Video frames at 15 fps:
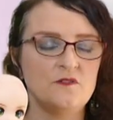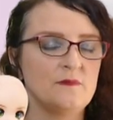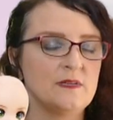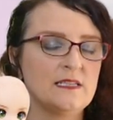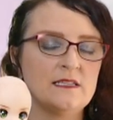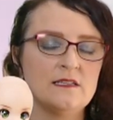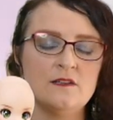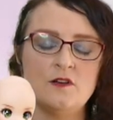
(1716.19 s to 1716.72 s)
You
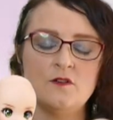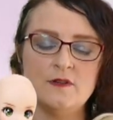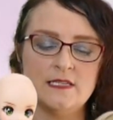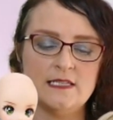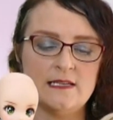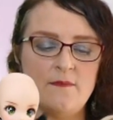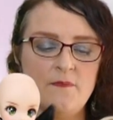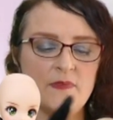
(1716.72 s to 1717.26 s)
must have known
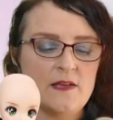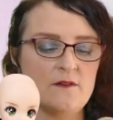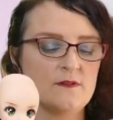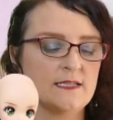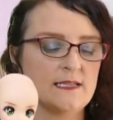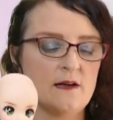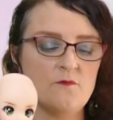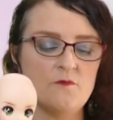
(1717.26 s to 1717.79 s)
something
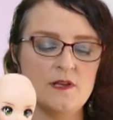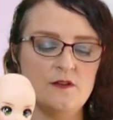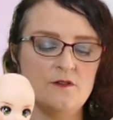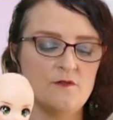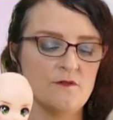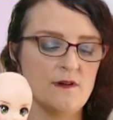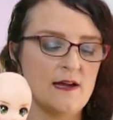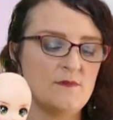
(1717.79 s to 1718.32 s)
was up when you
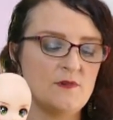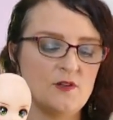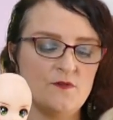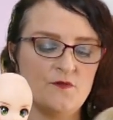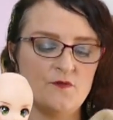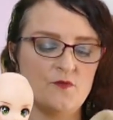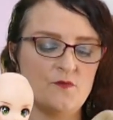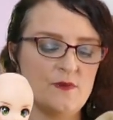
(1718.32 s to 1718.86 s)
grabbed her
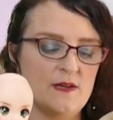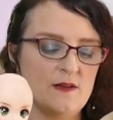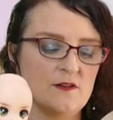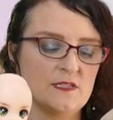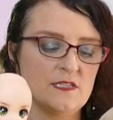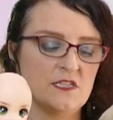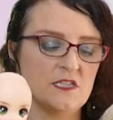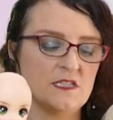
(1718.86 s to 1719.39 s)
for me,
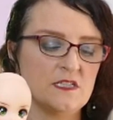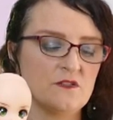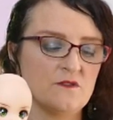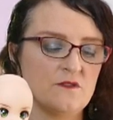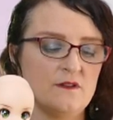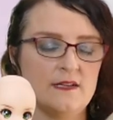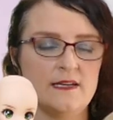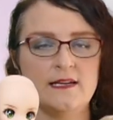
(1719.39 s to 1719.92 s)
because just
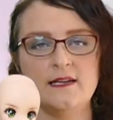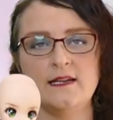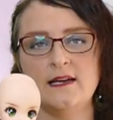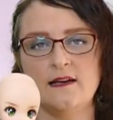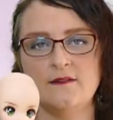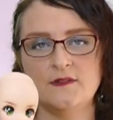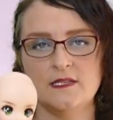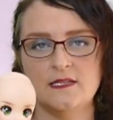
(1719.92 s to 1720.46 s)
shortly
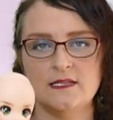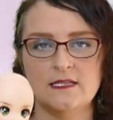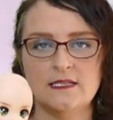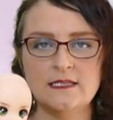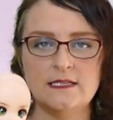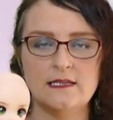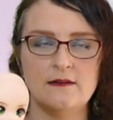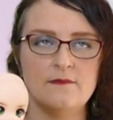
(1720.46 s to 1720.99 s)
after
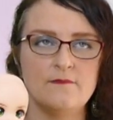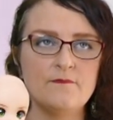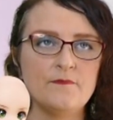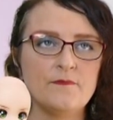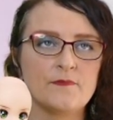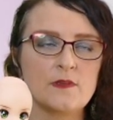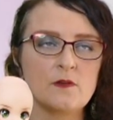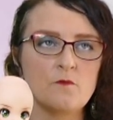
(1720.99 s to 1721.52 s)
this
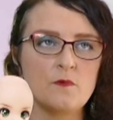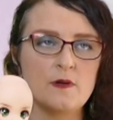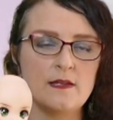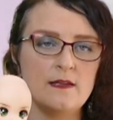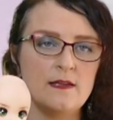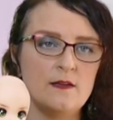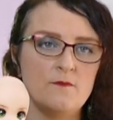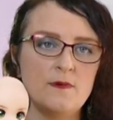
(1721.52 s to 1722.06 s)

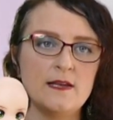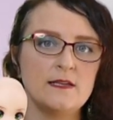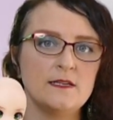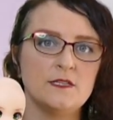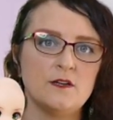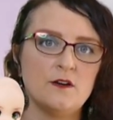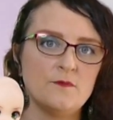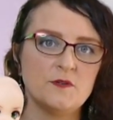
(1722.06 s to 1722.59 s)
we went
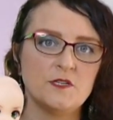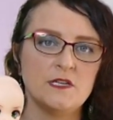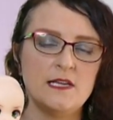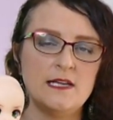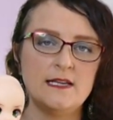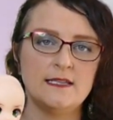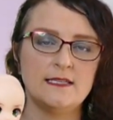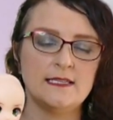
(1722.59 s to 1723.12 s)
into option
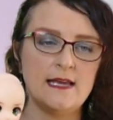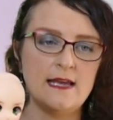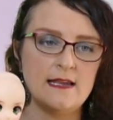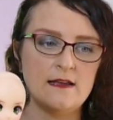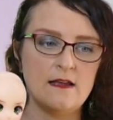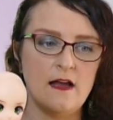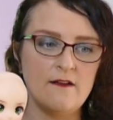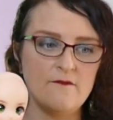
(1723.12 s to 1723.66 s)
heads,
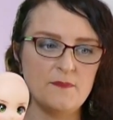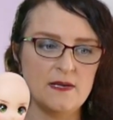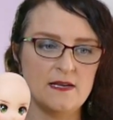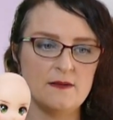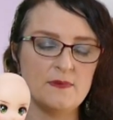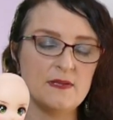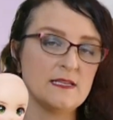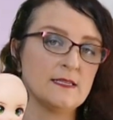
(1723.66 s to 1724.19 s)
and I've
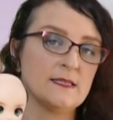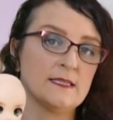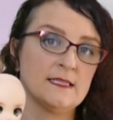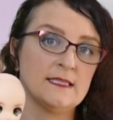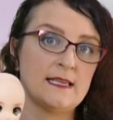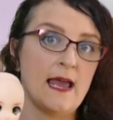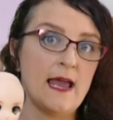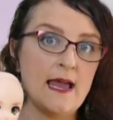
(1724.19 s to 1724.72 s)
been a bit
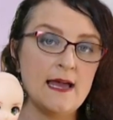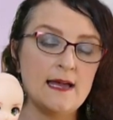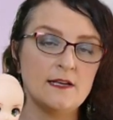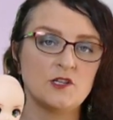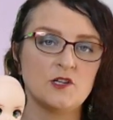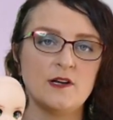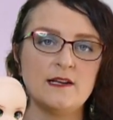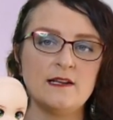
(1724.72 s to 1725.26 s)

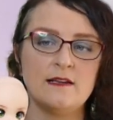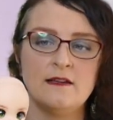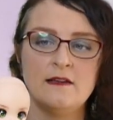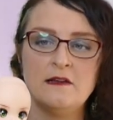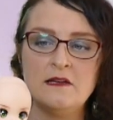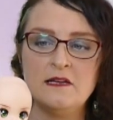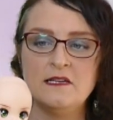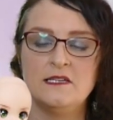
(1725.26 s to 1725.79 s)
sad trying to
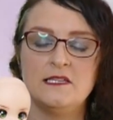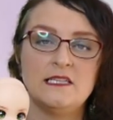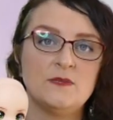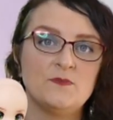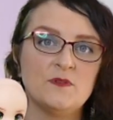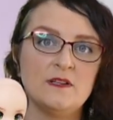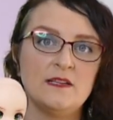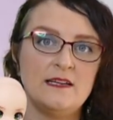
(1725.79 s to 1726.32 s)

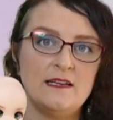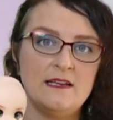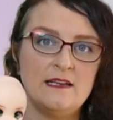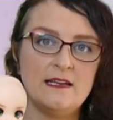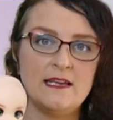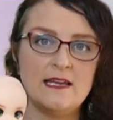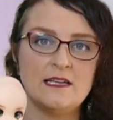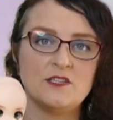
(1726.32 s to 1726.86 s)

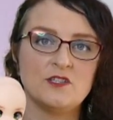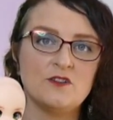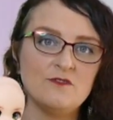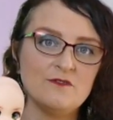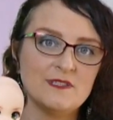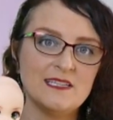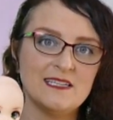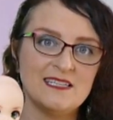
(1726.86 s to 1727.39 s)
desperately get
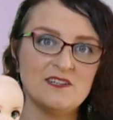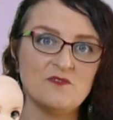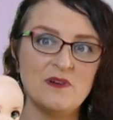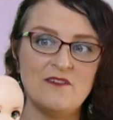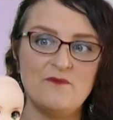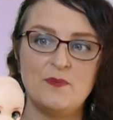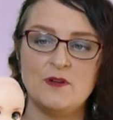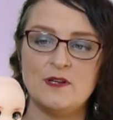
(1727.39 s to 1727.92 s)
dolls that still
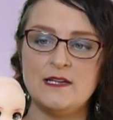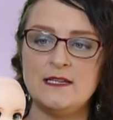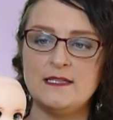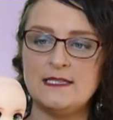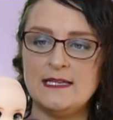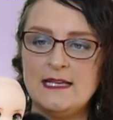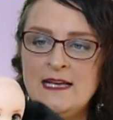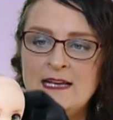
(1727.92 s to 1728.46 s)
have bodies.